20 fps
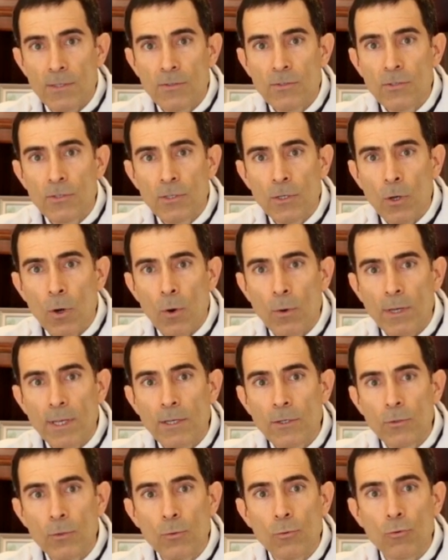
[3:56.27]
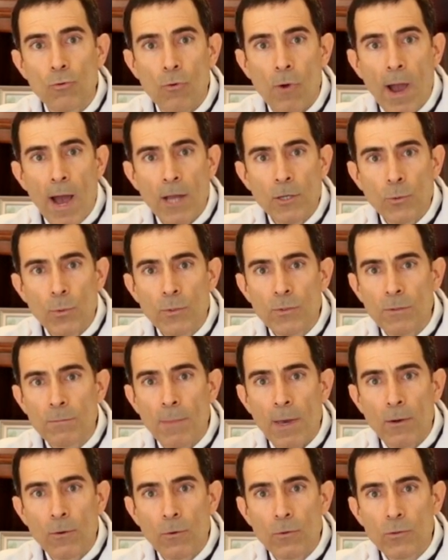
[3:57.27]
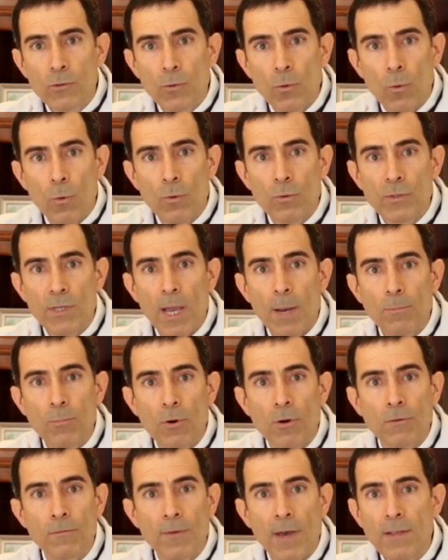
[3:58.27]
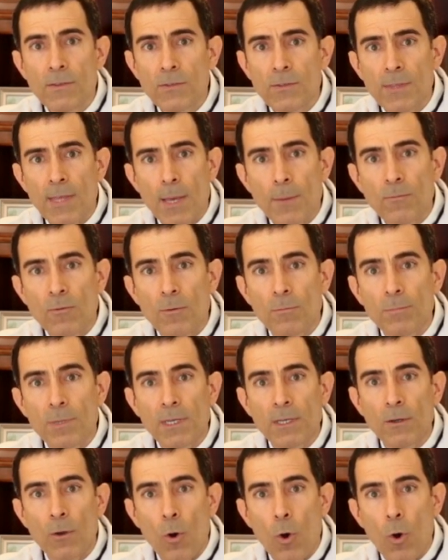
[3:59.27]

instilled into graduates of medical schools and prevents them from being